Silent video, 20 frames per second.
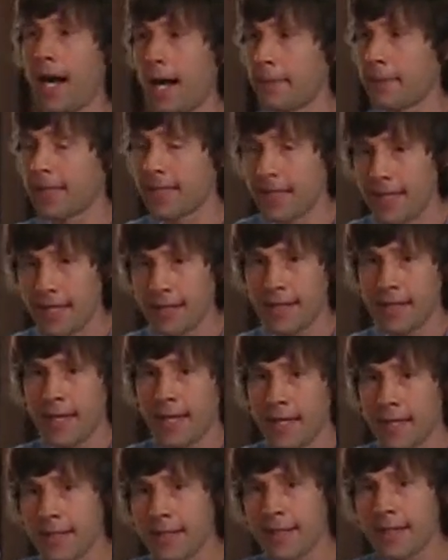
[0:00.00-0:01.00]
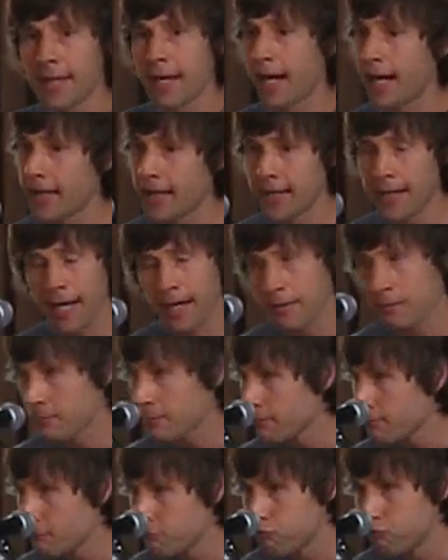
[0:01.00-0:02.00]
I mean, in the end,
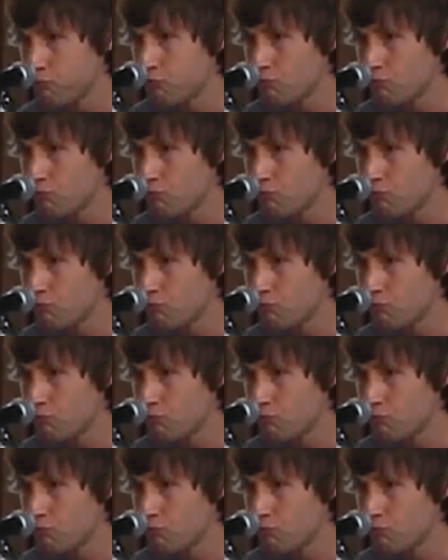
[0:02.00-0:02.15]
I've